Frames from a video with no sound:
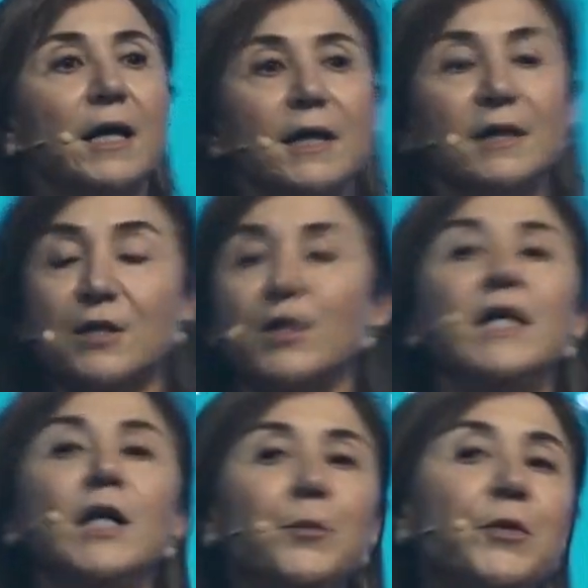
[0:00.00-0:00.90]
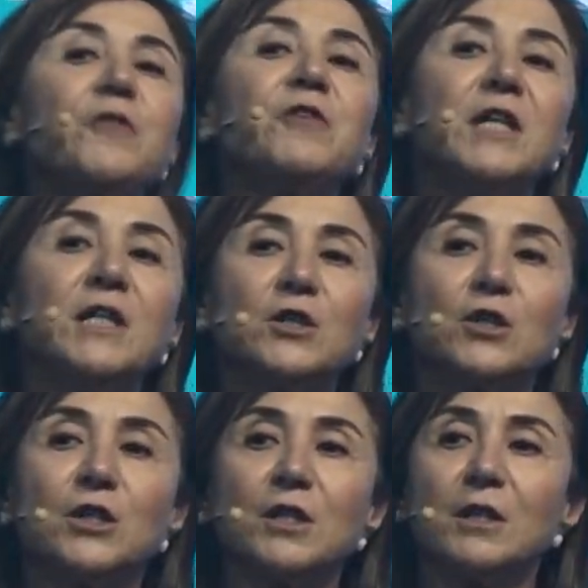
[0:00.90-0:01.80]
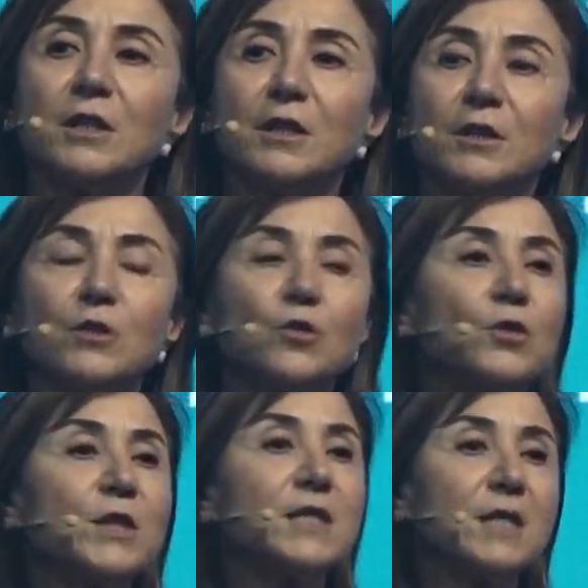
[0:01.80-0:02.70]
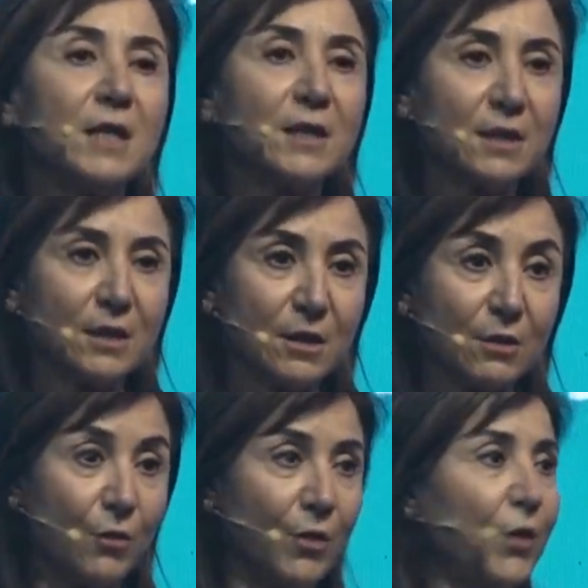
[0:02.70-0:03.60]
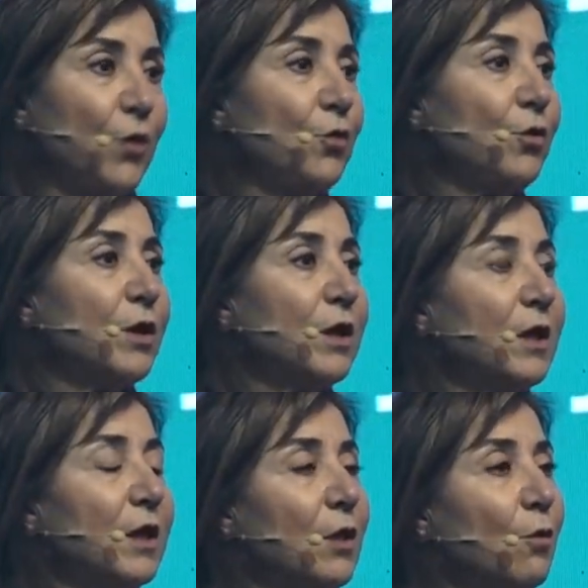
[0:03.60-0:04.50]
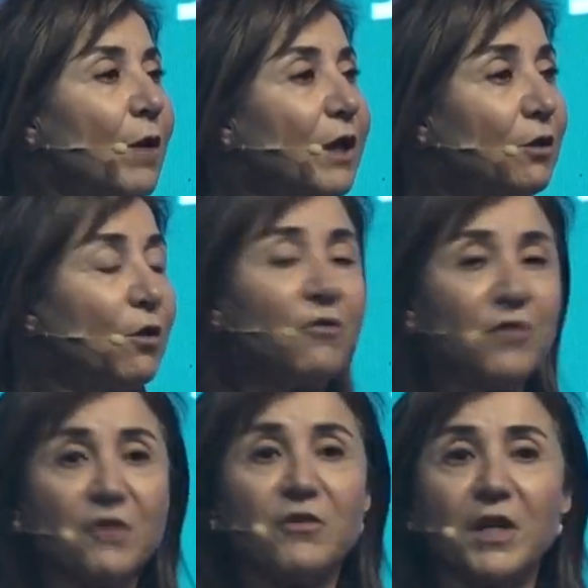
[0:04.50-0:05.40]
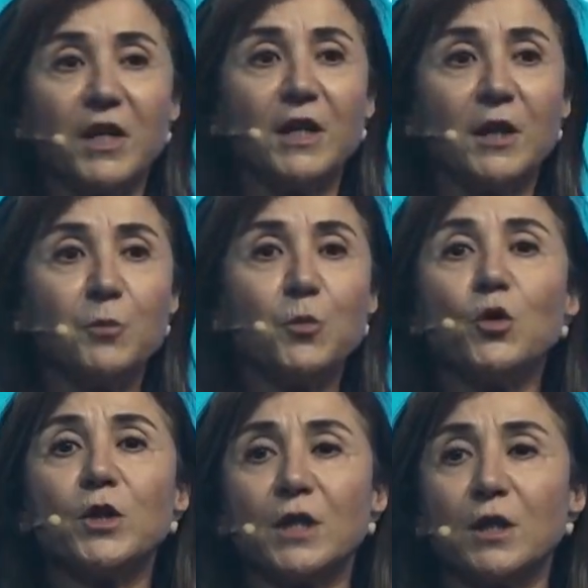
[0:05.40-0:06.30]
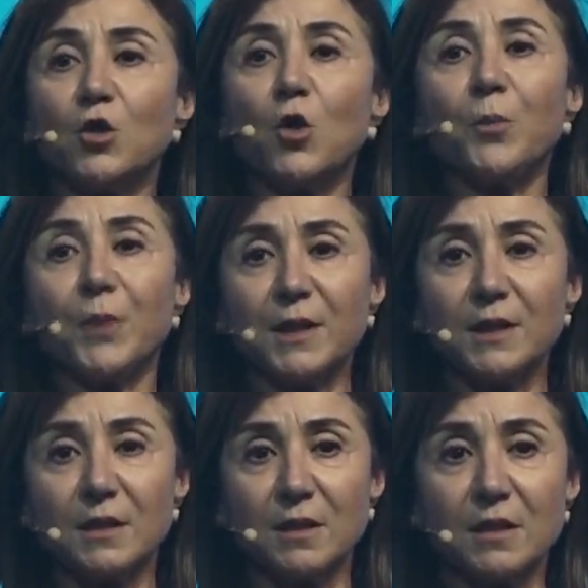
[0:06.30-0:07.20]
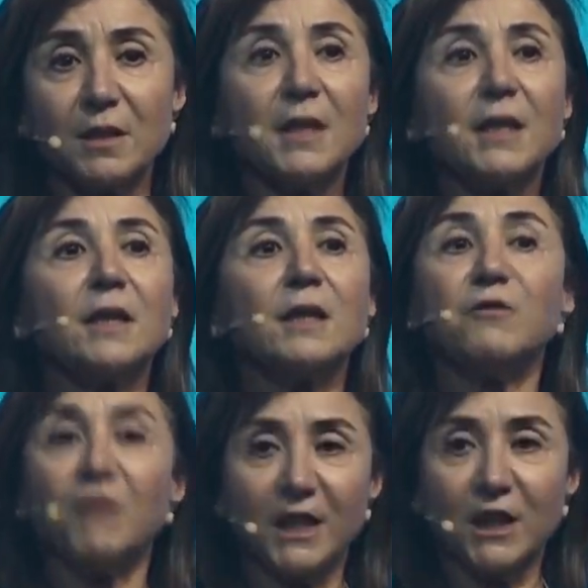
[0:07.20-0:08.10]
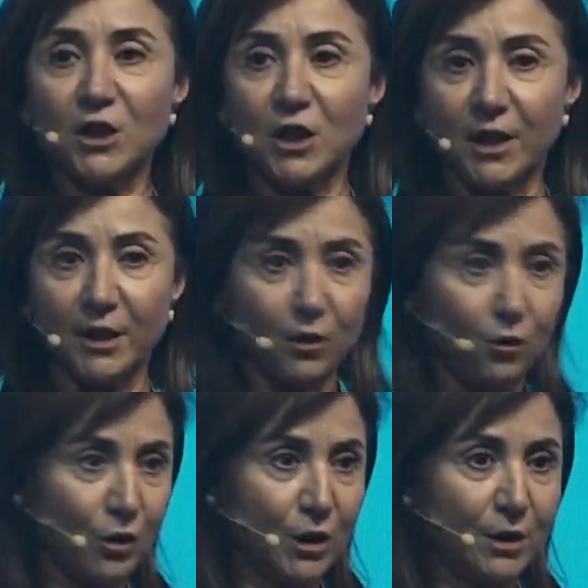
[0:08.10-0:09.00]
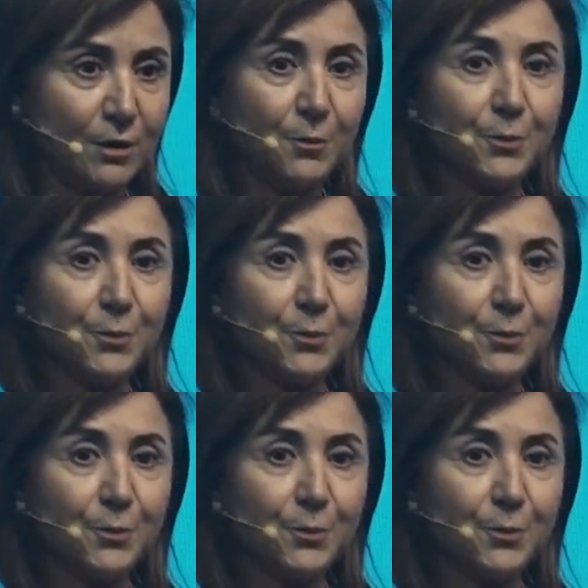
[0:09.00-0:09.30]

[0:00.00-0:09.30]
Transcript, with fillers: It's really a privilege to discuss with you one of the very important topics, financial inclusion